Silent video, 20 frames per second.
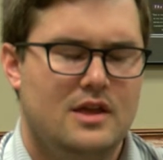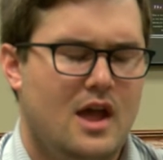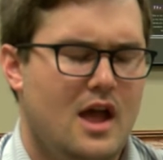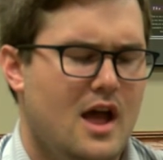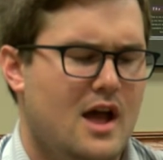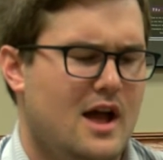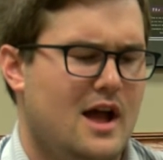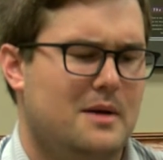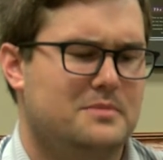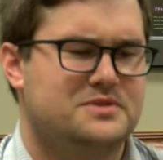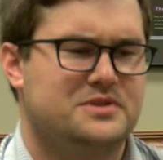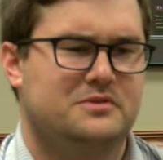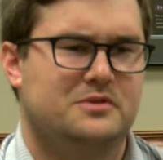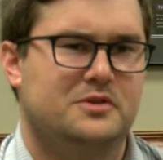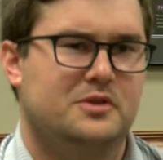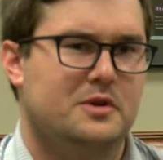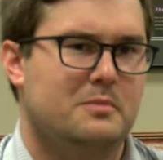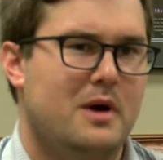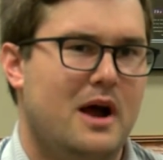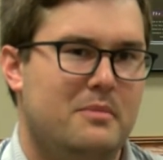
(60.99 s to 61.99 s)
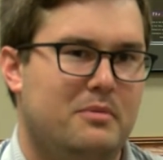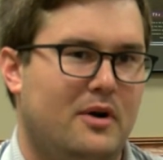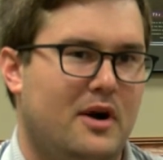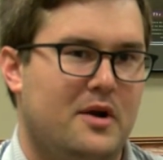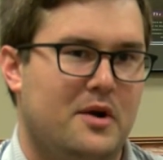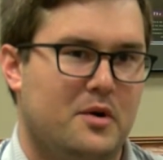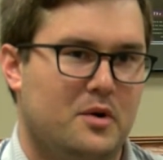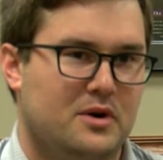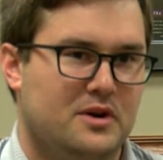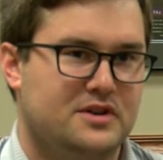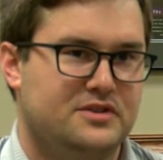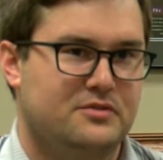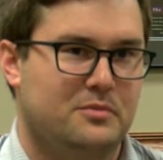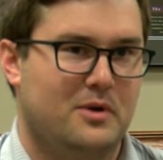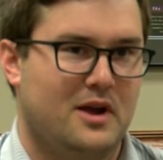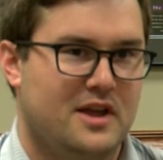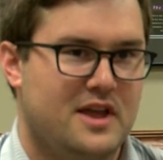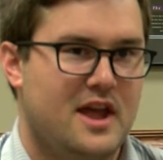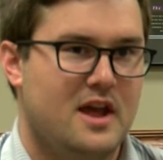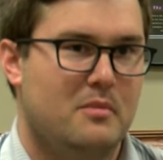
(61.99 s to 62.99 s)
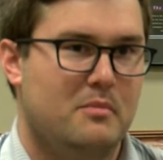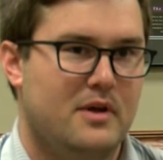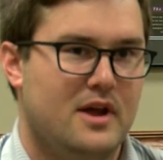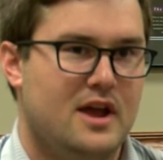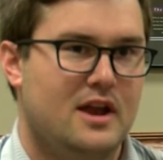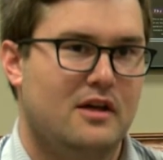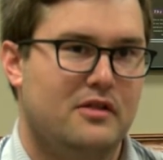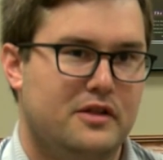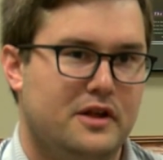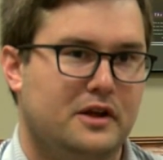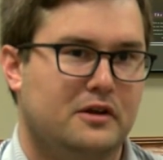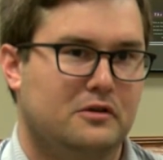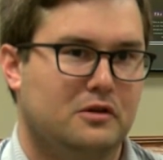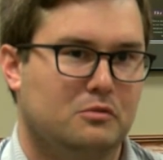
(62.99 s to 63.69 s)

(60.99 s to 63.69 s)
Yeah, absolutely. My priorities for my campaign, I think,